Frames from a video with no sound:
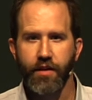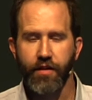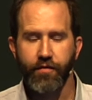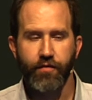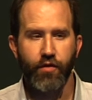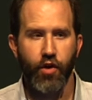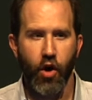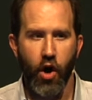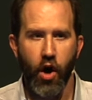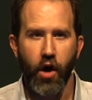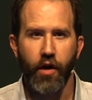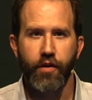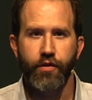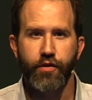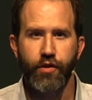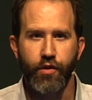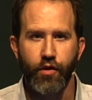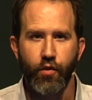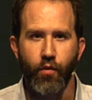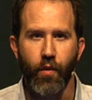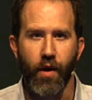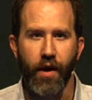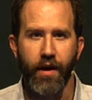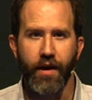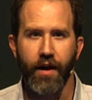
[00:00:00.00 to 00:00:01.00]
They've gone to
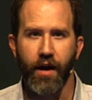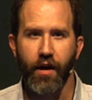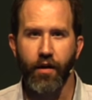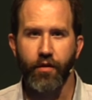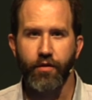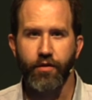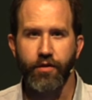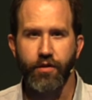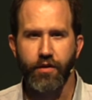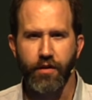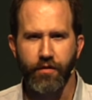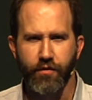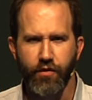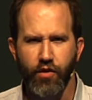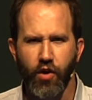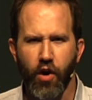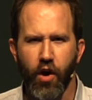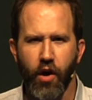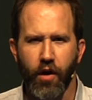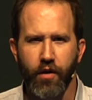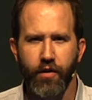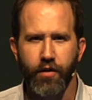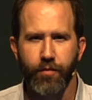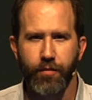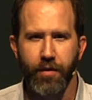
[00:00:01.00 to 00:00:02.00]
the White House, they've
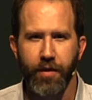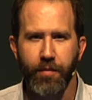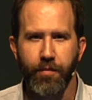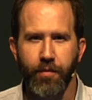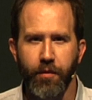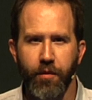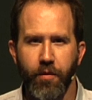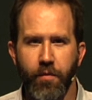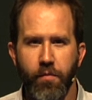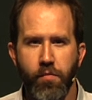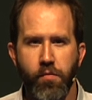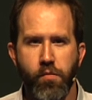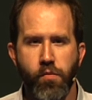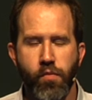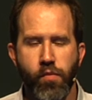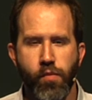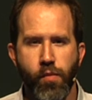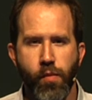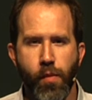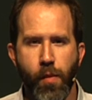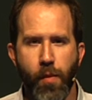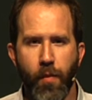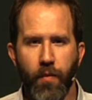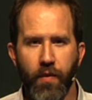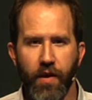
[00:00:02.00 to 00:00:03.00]
talked to people.
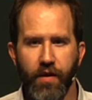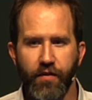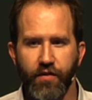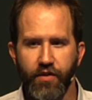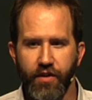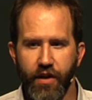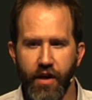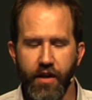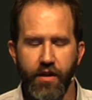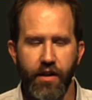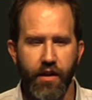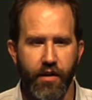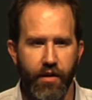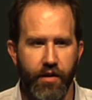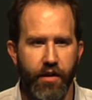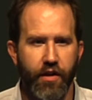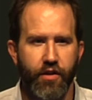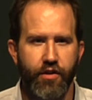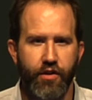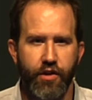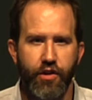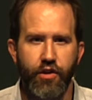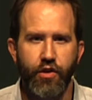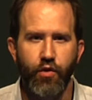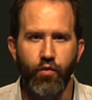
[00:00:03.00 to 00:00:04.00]
And they've said that
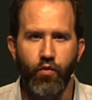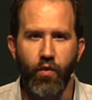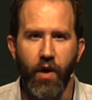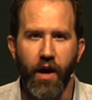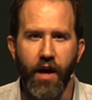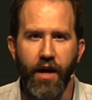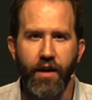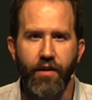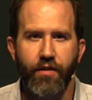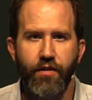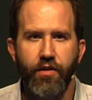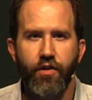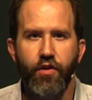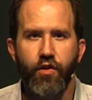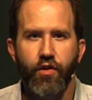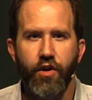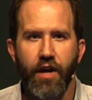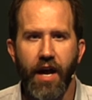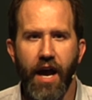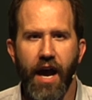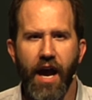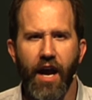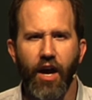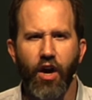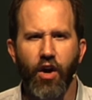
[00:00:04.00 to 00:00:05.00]
this is a right, you know,
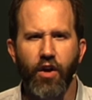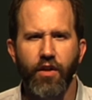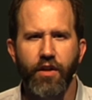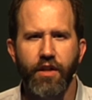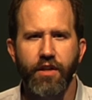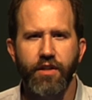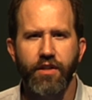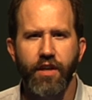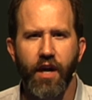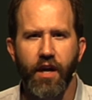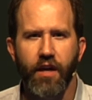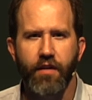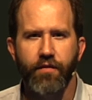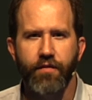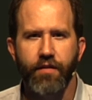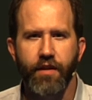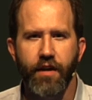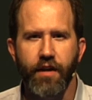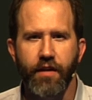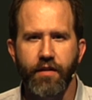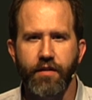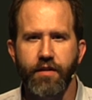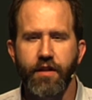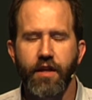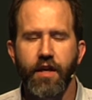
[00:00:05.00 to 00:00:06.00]
to hack on these kind of
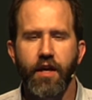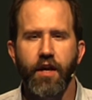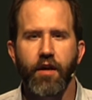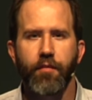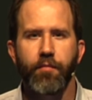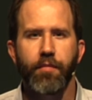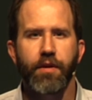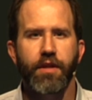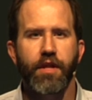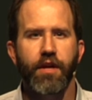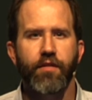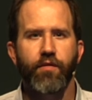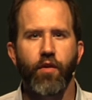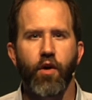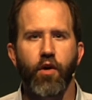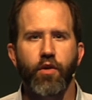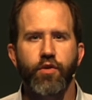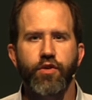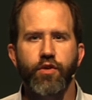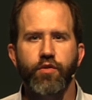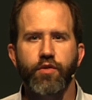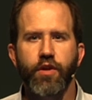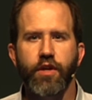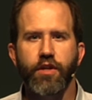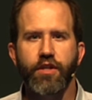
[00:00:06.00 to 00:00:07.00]
things. But they've
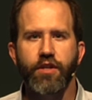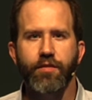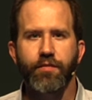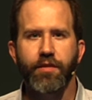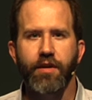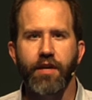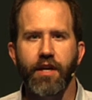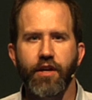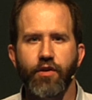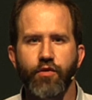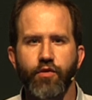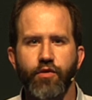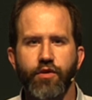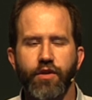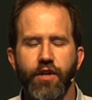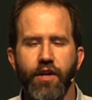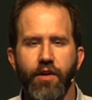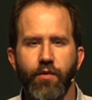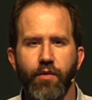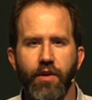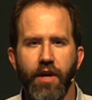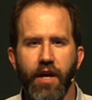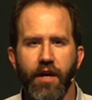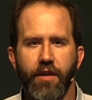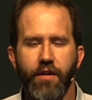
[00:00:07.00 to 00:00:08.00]
also done something
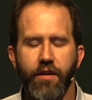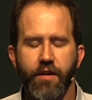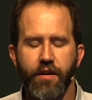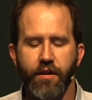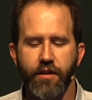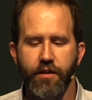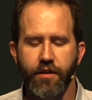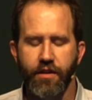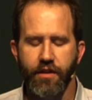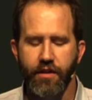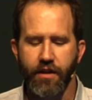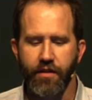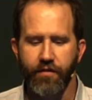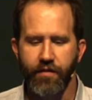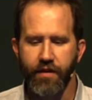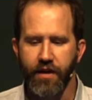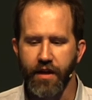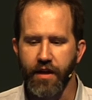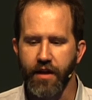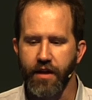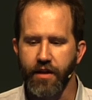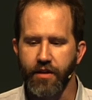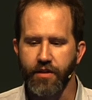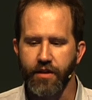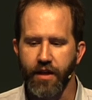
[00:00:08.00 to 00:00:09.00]
interesting, what I think is
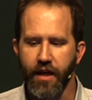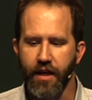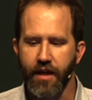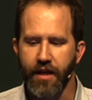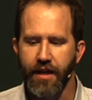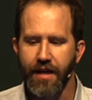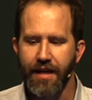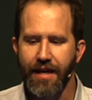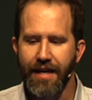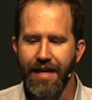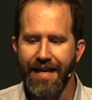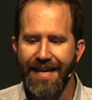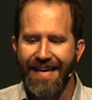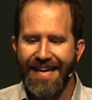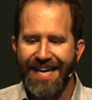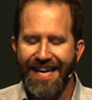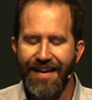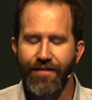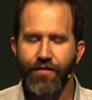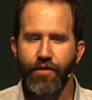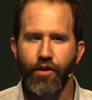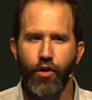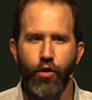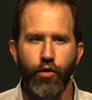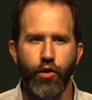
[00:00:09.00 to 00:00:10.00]
significant, is that
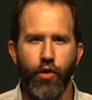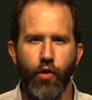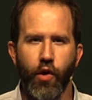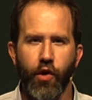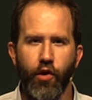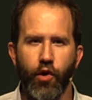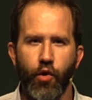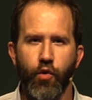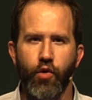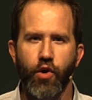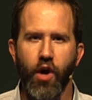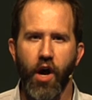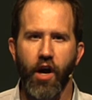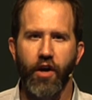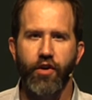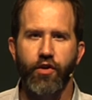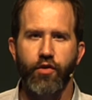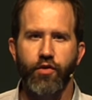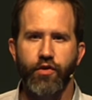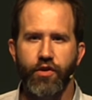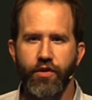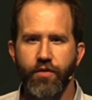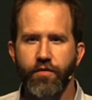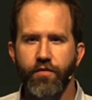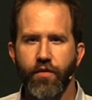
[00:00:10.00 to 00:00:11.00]
even though there are no
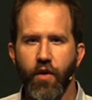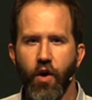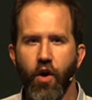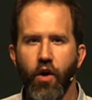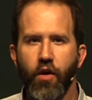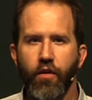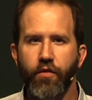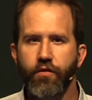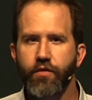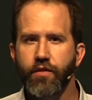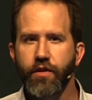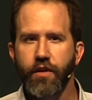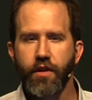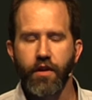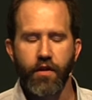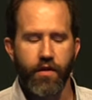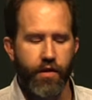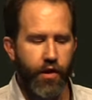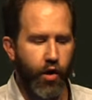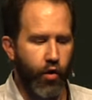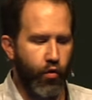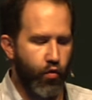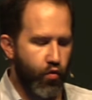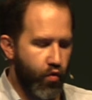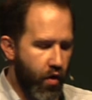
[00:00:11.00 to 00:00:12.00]
doctors involved,
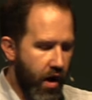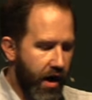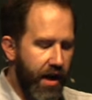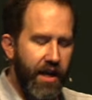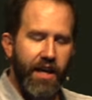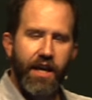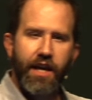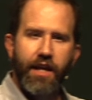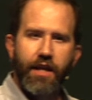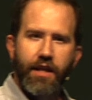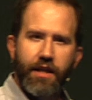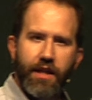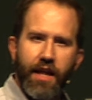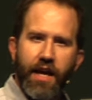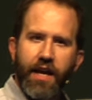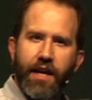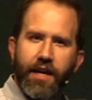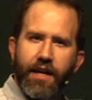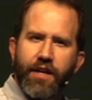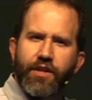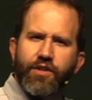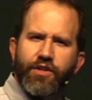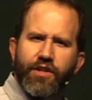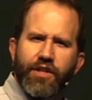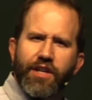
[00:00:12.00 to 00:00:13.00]
they're running it
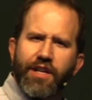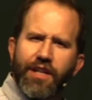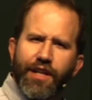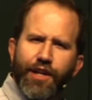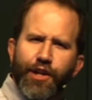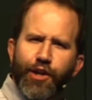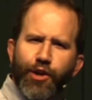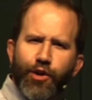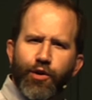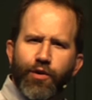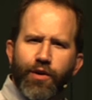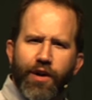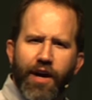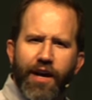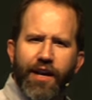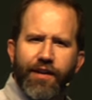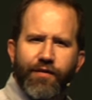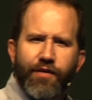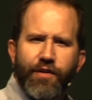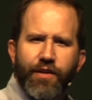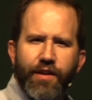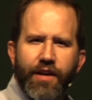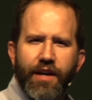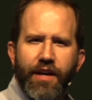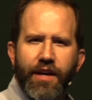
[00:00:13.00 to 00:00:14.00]
like it's a clinical kind
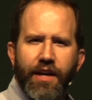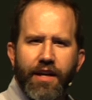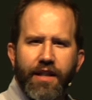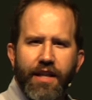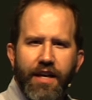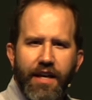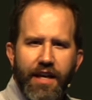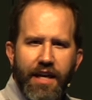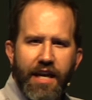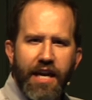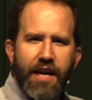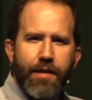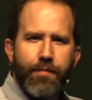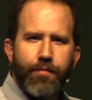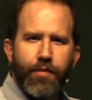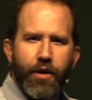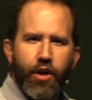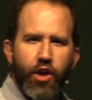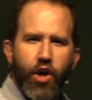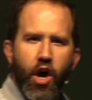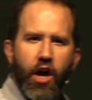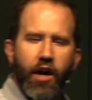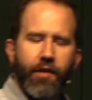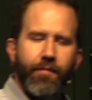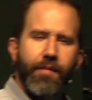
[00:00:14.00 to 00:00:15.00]
of a thing, and they keep
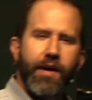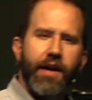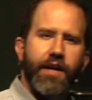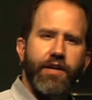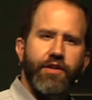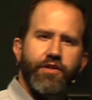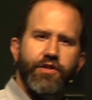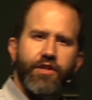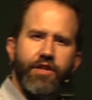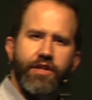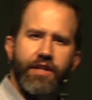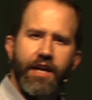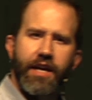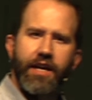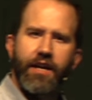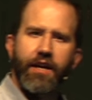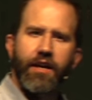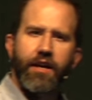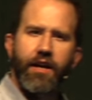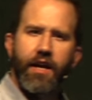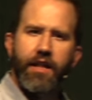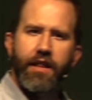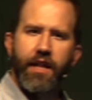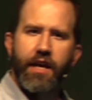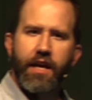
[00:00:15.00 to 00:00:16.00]
anonymized data,
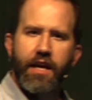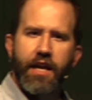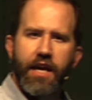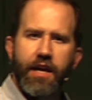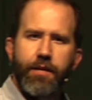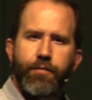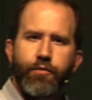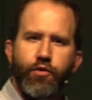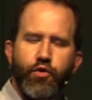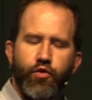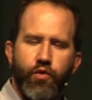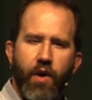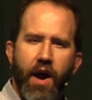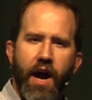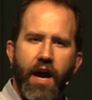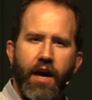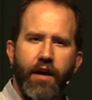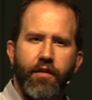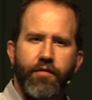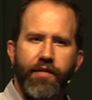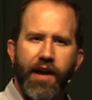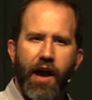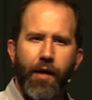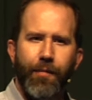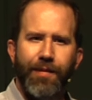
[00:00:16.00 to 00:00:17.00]
and they keep
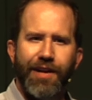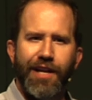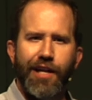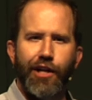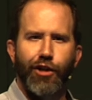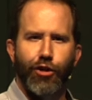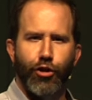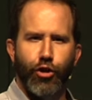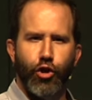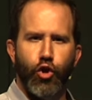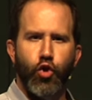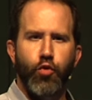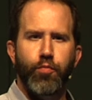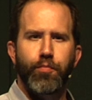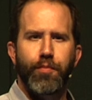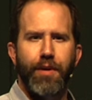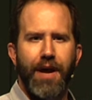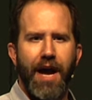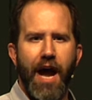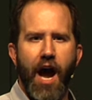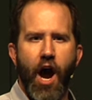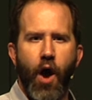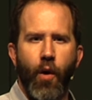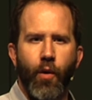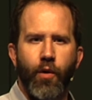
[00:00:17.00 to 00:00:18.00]
track of how many loop
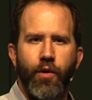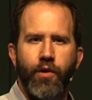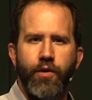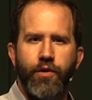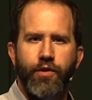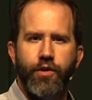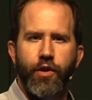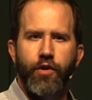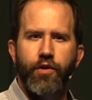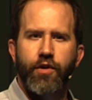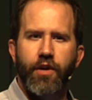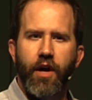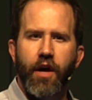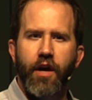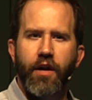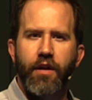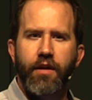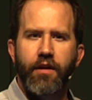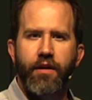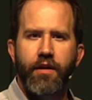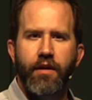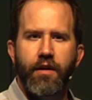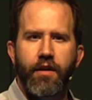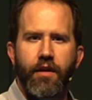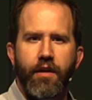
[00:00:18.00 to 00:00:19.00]
hours are
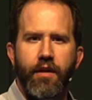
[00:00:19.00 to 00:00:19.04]
done.